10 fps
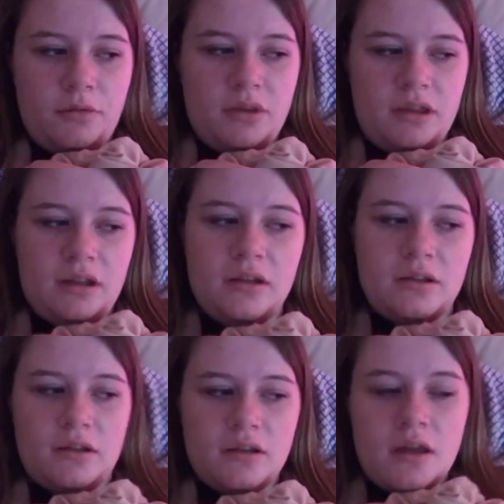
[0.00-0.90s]
and things
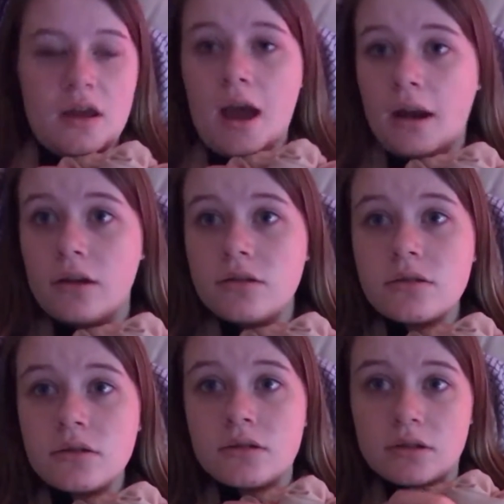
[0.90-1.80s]
because Hannah's
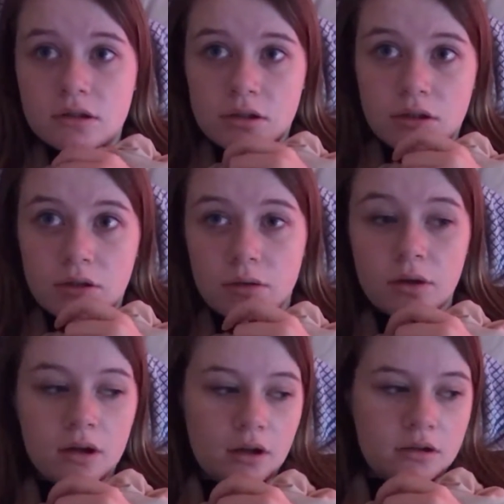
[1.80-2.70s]
got to do
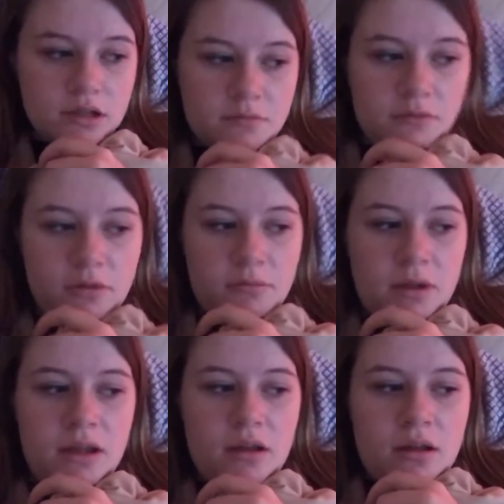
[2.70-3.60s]
her doesn't on
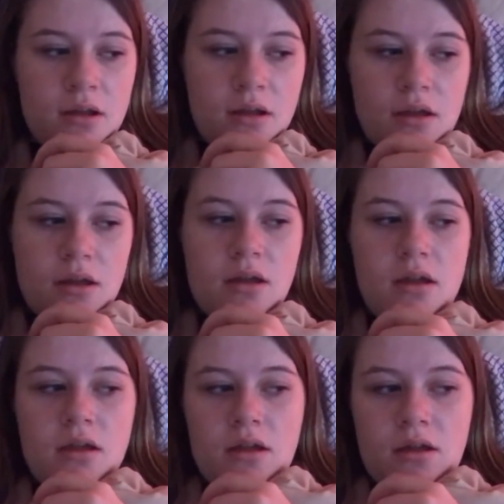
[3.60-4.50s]
me.
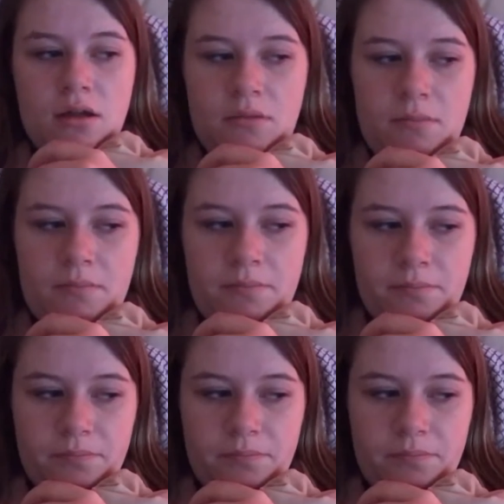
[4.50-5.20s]
Um,